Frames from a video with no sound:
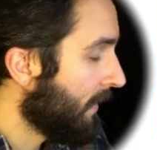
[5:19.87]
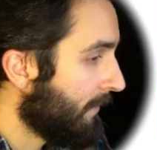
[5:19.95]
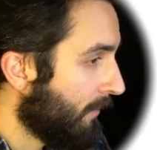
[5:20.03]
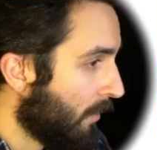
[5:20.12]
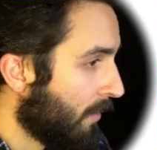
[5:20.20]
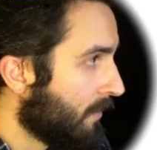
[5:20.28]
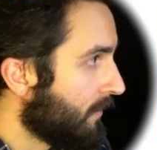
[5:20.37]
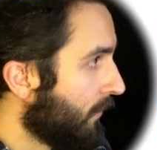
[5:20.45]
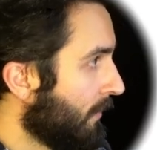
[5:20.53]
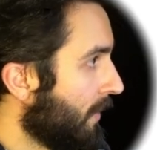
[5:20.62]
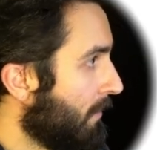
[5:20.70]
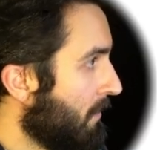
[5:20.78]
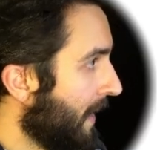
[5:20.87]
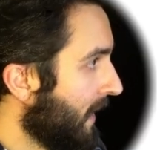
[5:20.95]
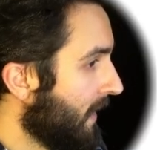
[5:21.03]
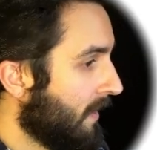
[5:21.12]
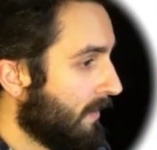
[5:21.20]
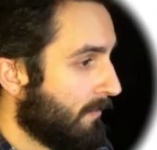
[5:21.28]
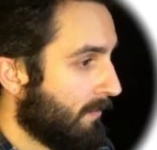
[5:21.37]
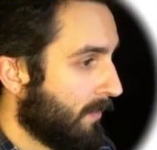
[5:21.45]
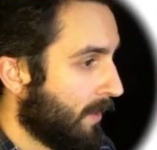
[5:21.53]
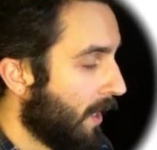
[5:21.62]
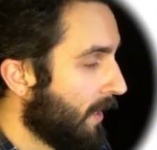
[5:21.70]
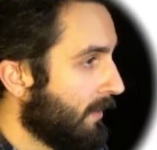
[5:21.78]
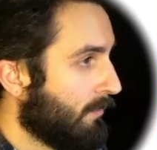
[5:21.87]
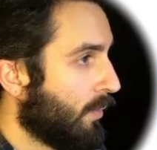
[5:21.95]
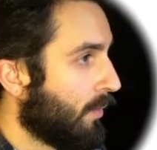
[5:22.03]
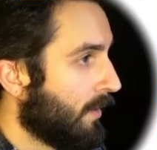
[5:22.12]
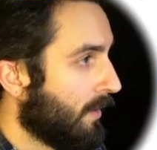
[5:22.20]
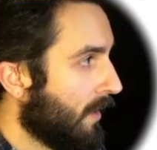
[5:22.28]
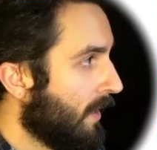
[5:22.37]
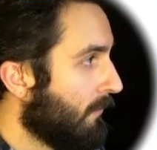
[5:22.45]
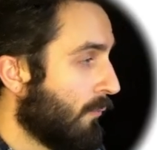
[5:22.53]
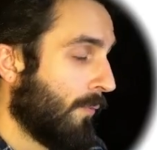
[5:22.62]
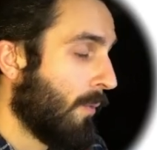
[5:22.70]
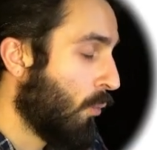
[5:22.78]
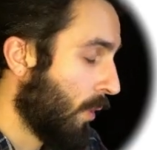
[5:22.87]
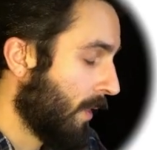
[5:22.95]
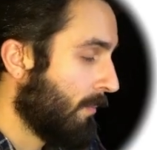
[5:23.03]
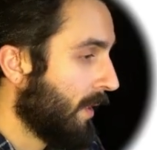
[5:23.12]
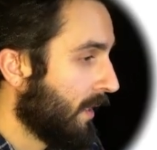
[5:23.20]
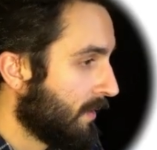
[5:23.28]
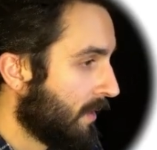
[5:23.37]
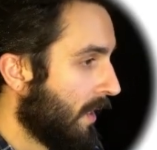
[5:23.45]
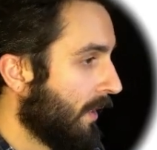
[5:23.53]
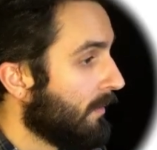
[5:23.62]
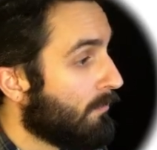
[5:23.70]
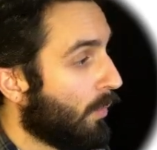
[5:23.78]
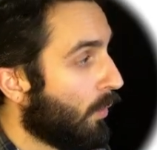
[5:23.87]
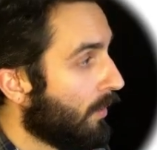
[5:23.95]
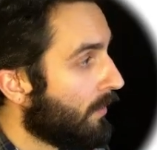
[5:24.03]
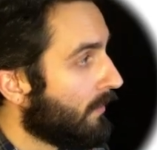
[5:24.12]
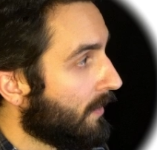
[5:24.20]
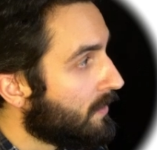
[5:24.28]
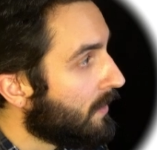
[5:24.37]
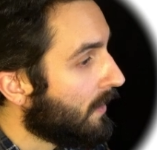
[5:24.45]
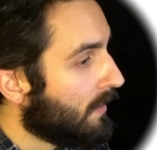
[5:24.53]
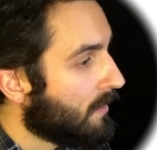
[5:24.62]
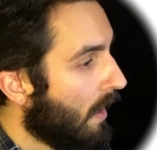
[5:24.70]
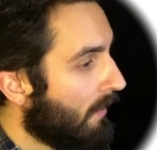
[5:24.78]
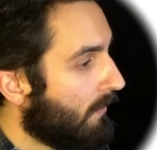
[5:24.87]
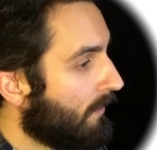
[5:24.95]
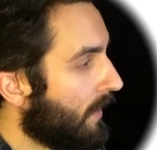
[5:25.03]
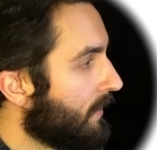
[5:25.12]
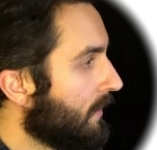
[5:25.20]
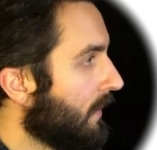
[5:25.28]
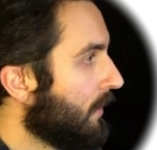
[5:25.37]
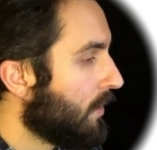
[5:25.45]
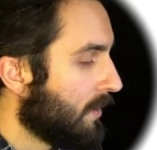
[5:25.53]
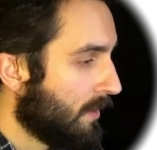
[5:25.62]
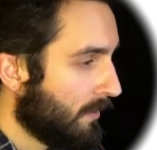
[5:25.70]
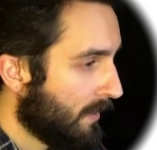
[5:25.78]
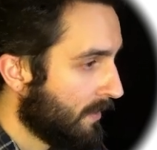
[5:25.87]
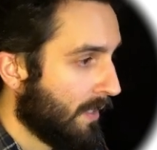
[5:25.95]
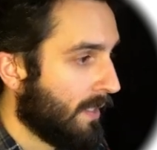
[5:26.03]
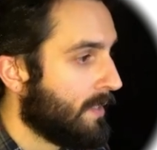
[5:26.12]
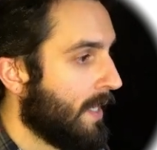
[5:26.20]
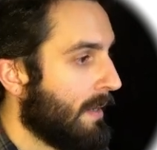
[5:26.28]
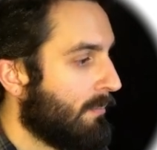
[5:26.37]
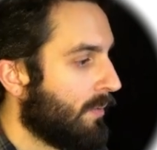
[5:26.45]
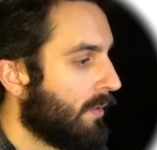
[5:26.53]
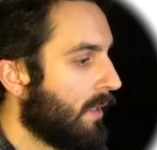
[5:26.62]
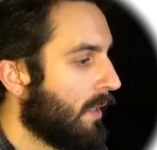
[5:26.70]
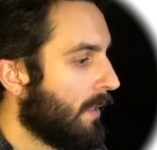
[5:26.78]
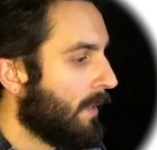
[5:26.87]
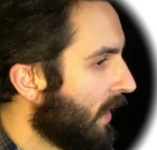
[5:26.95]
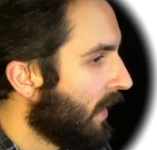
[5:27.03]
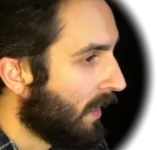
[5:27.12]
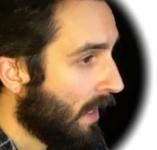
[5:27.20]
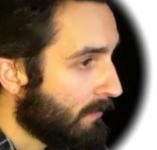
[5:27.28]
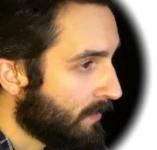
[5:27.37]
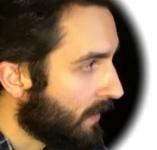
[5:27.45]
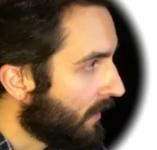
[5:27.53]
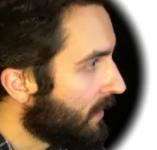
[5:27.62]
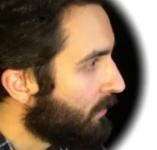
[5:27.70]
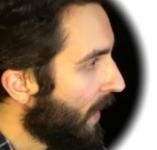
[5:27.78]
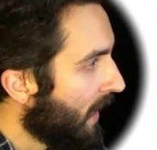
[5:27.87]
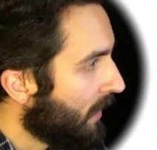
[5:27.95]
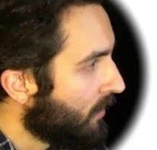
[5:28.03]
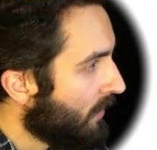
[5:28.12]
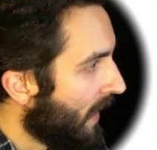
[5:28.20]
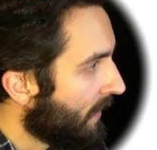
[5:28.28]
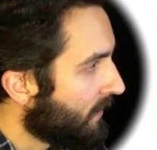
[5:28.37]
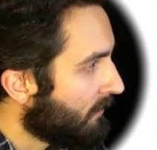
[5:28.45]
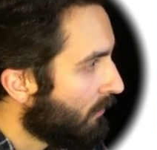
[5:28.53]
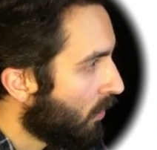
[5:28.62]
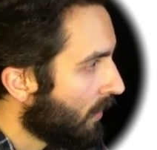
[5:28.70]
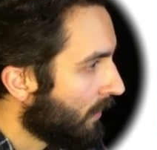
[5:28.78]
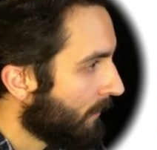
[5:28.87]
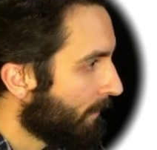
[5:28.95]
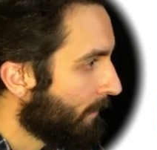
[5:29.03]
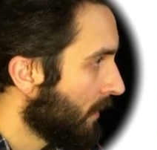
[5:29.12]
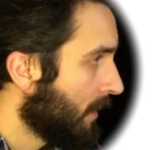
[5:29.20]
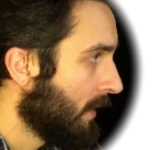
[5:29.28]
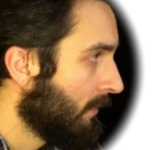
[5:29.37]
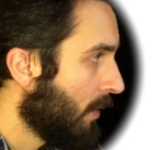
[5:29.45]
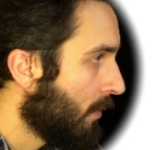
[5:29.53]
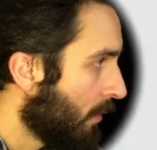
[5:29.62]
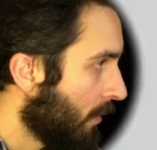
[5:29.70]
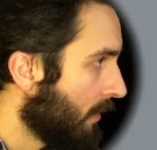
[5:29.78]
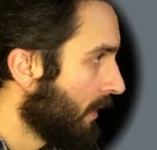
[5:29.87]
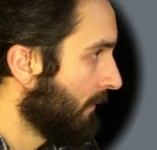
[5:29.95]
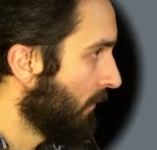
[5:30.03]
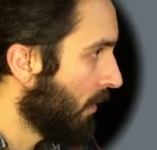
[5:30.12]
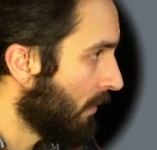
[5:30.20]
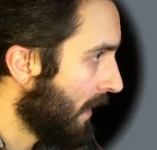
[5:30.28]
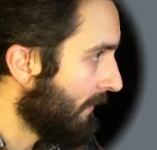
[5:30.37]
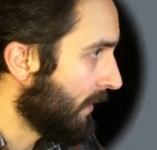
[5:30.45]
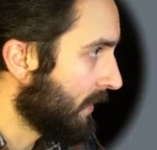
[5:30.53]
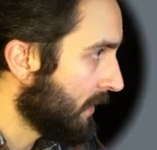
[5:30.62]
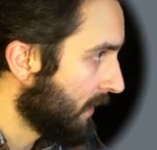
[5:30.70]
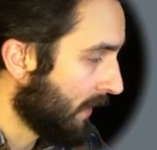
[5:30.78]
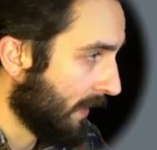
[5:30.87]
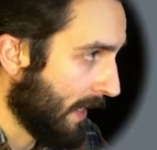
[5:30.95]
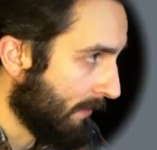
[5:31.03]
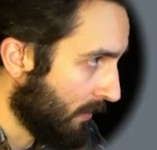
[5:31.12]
the photos from the main cutting board, from one of the biggest cutting board listings off of Etsy, just as an example. It comes to this page, you add some more. You could even throw your infographics in like I'm